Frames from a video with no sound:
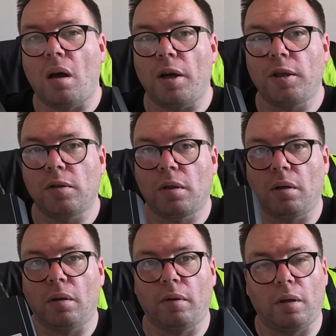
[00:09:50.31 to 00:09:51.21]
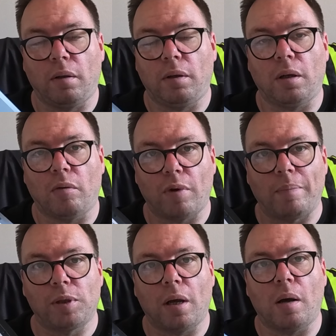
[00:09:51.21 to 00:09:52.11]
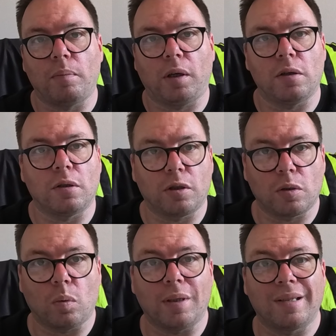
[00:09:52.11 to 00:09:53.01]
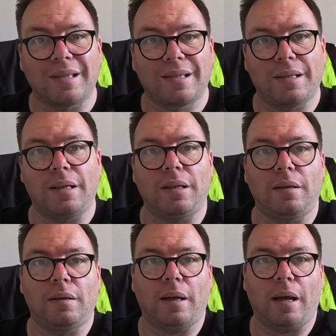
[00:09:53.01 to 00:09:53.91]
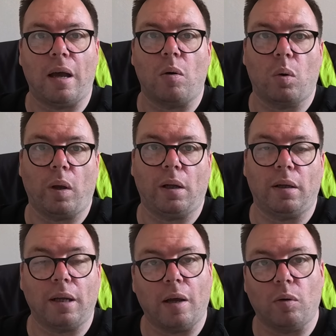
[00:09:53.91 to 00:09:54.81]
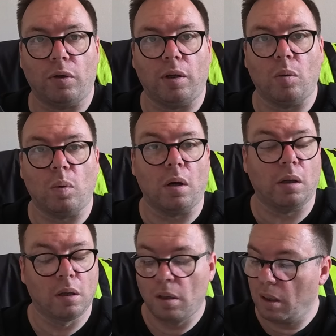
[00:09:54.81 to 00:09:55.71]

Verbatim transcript: I used the you know, ramped it up because I just wanted to see how quickly and how good it'll work,